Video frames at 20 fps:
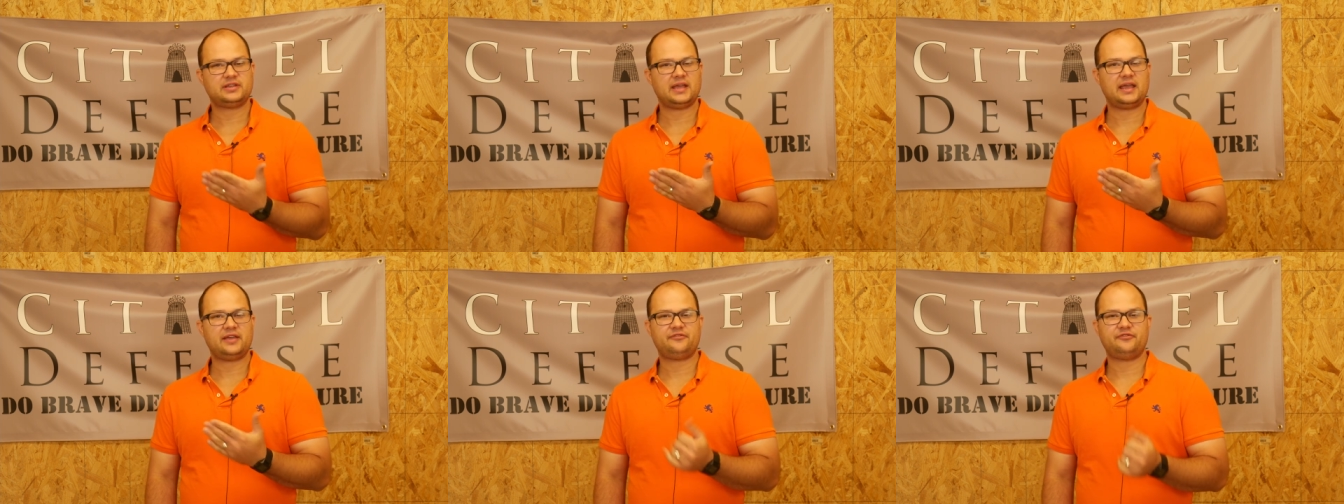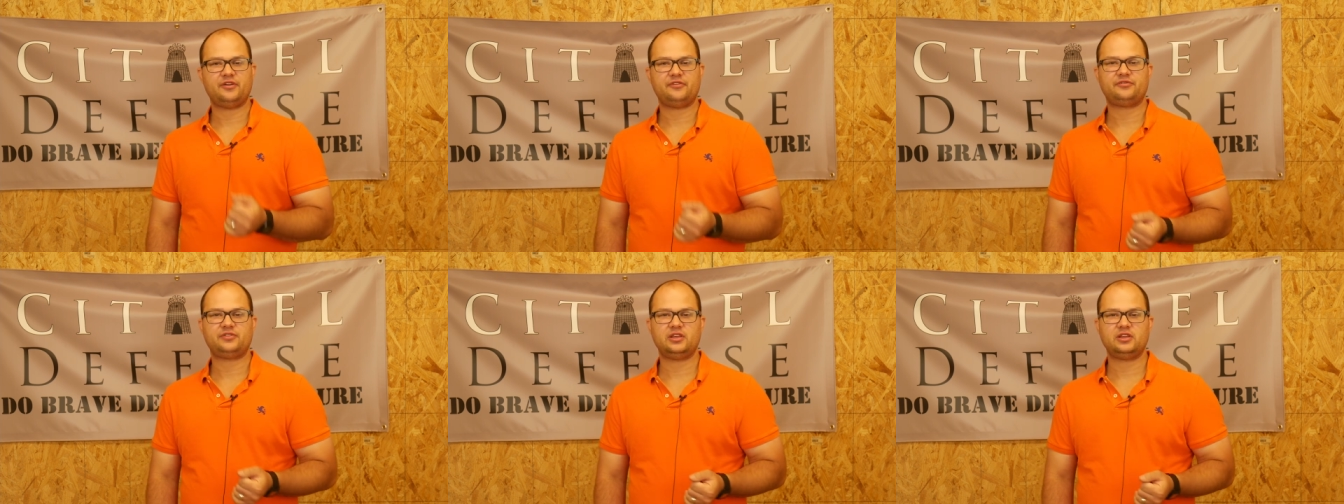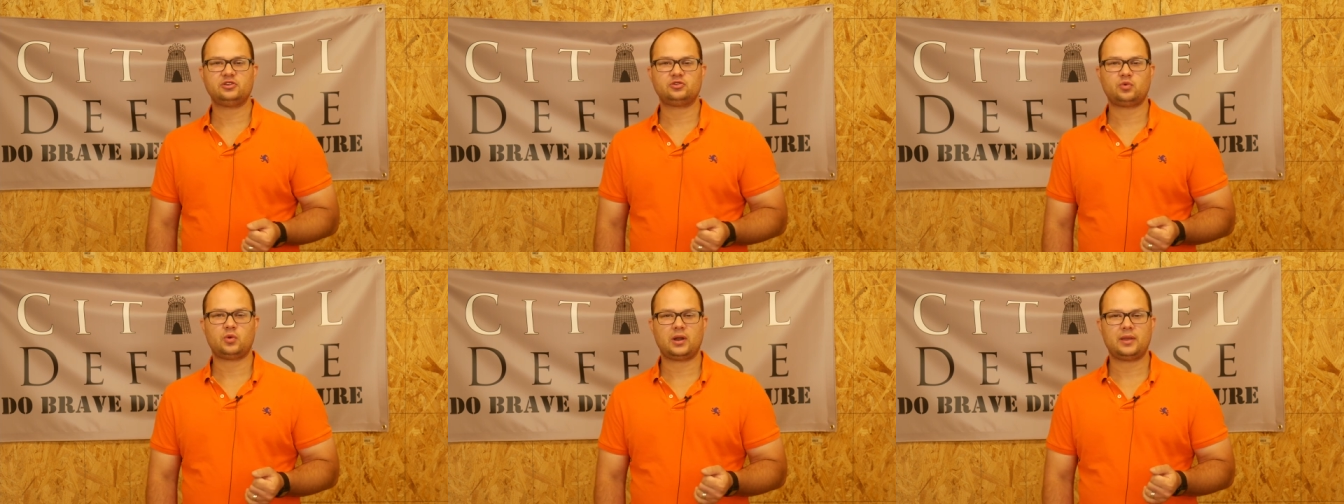take
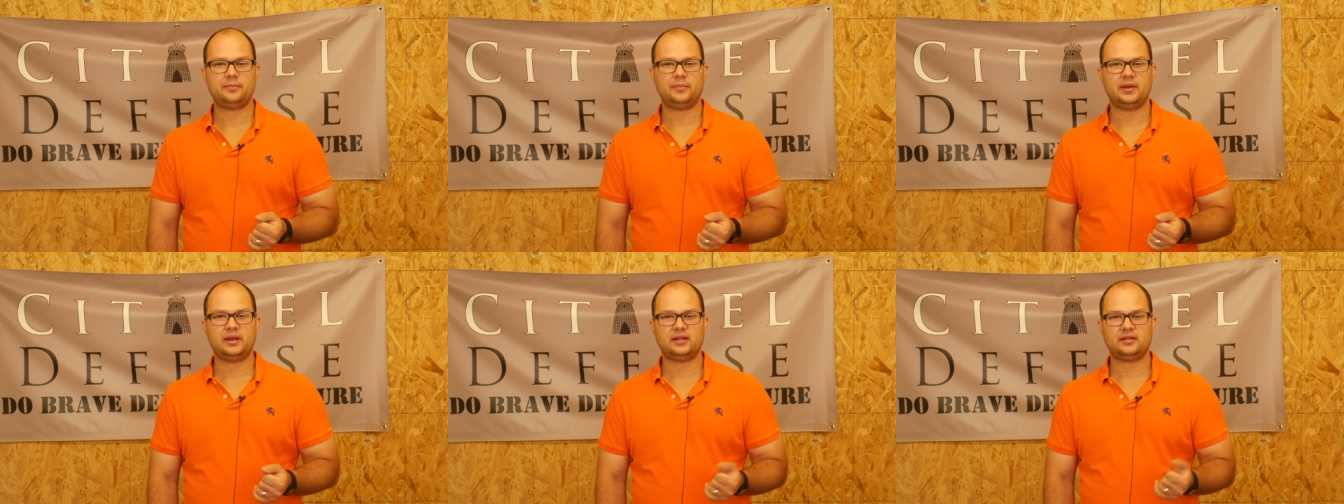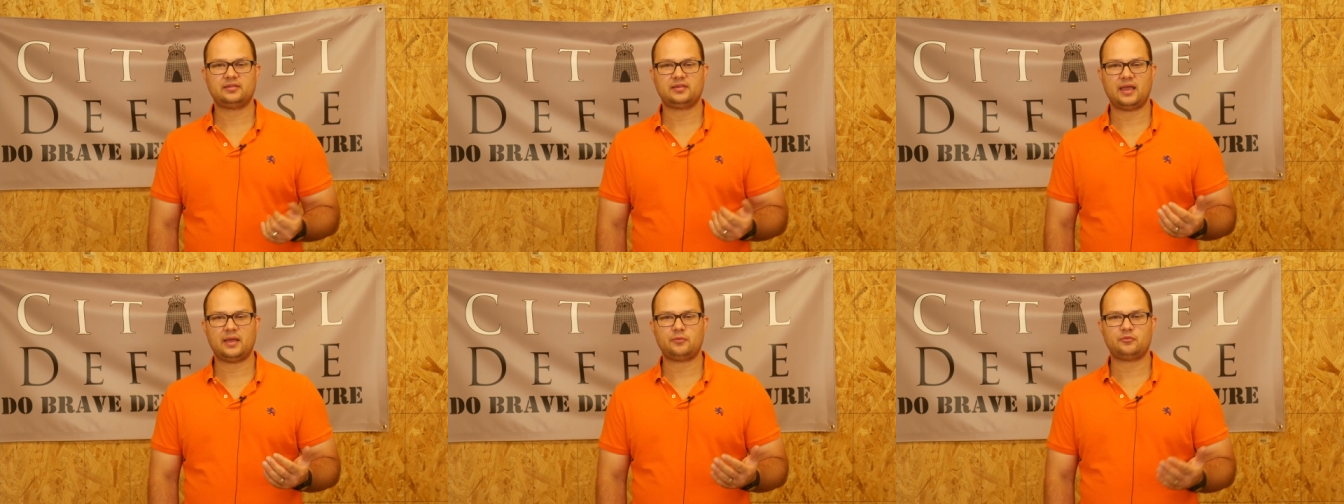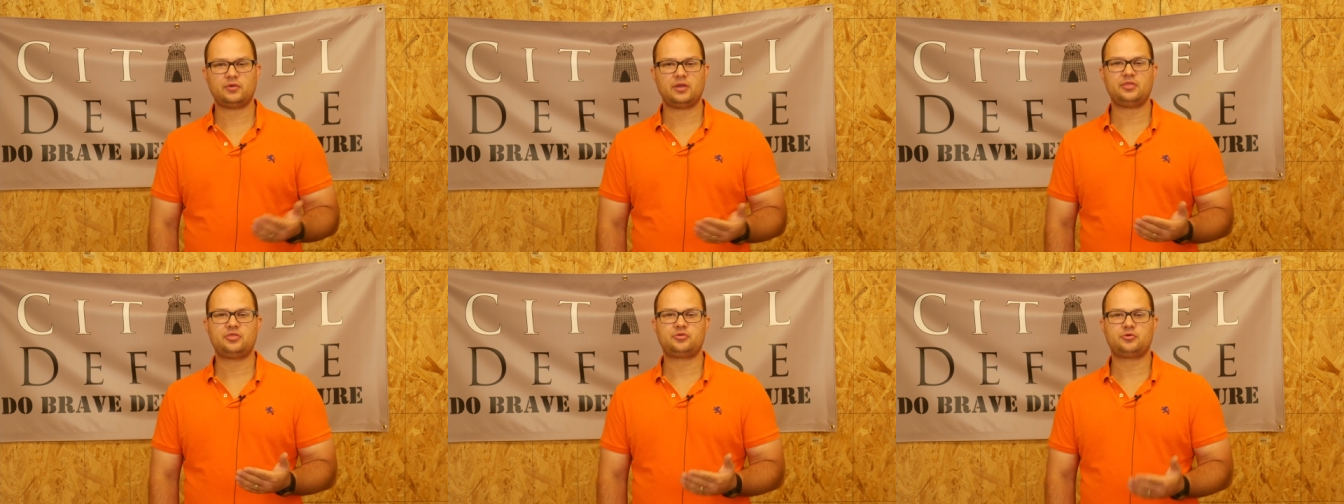15, 20 minutes and
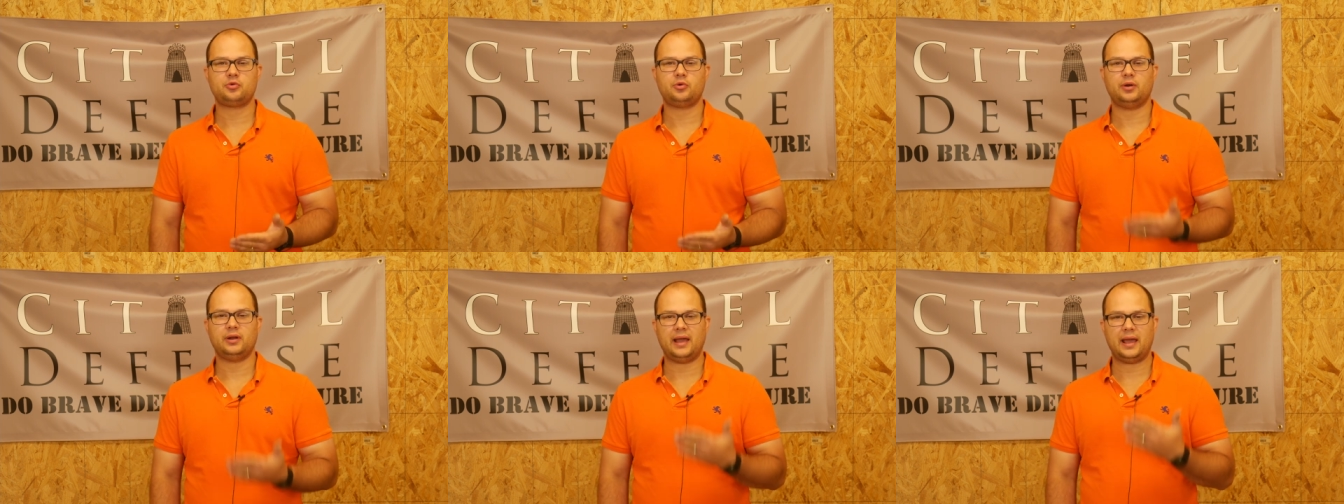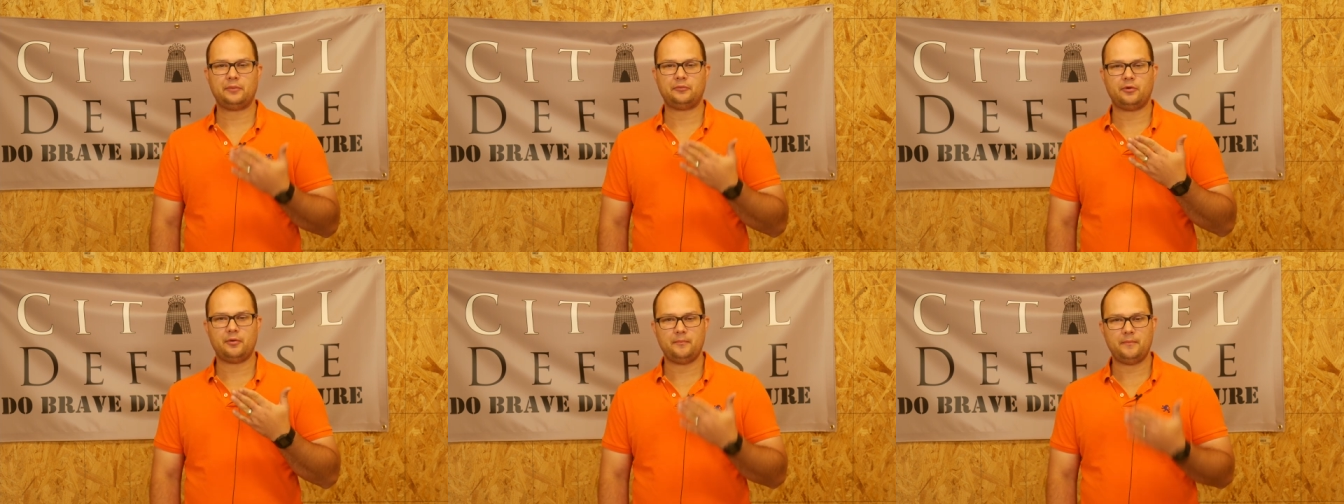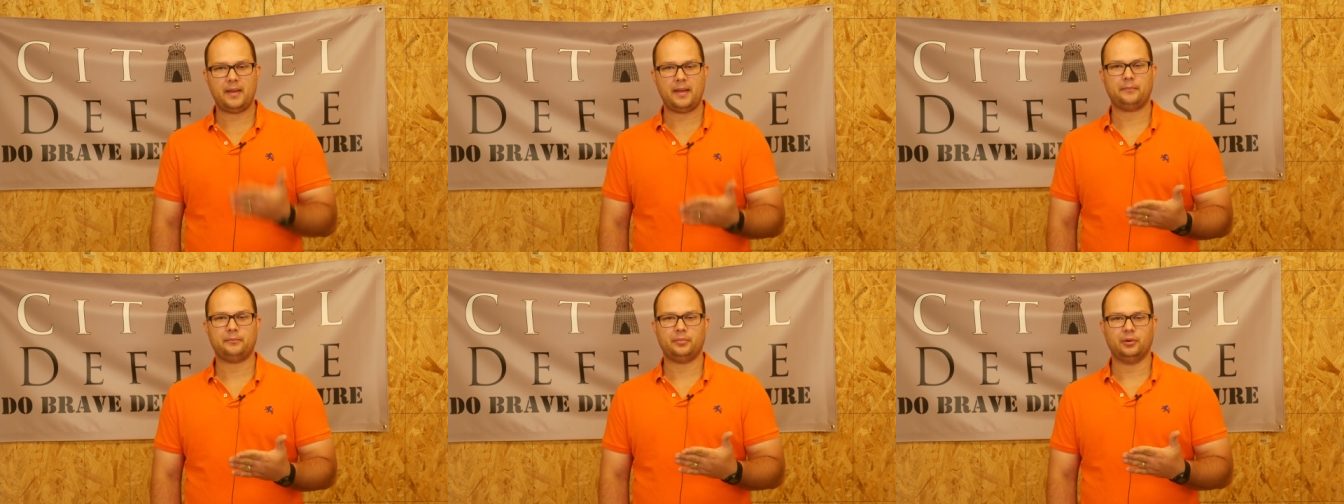read through it and
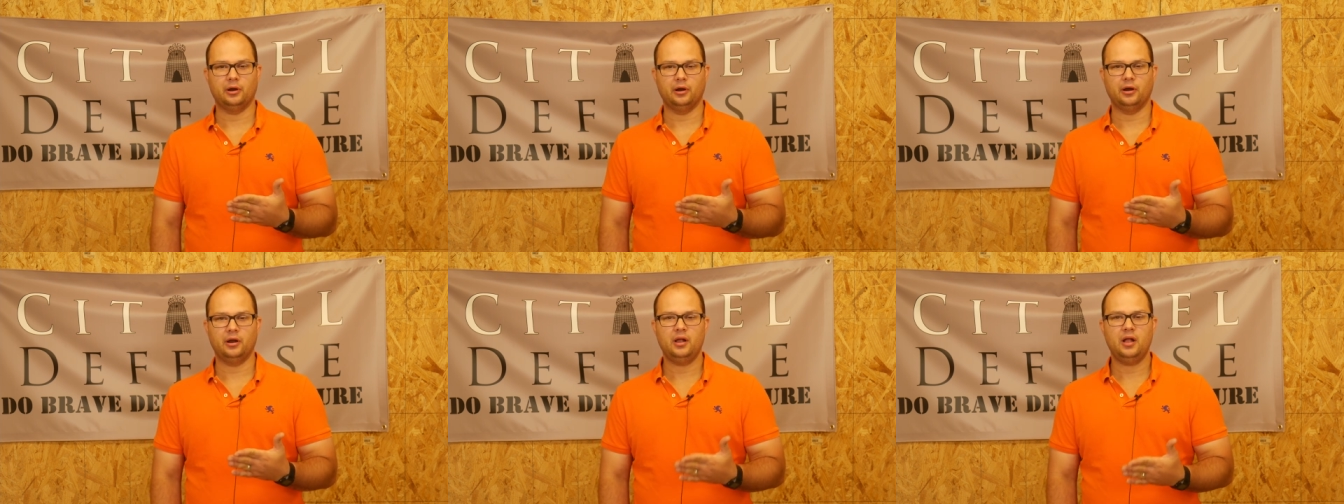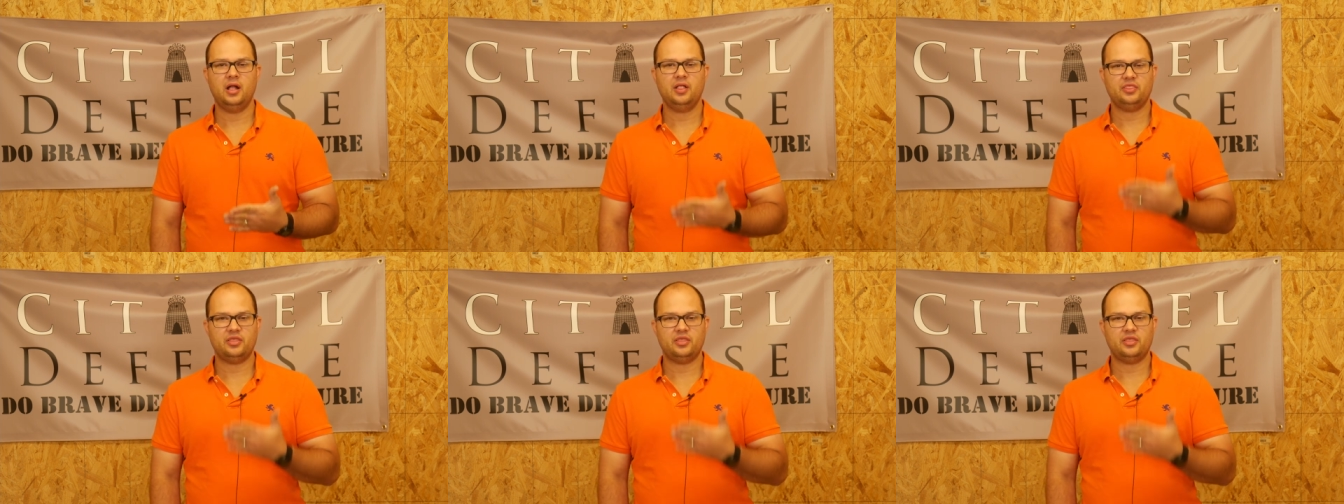remember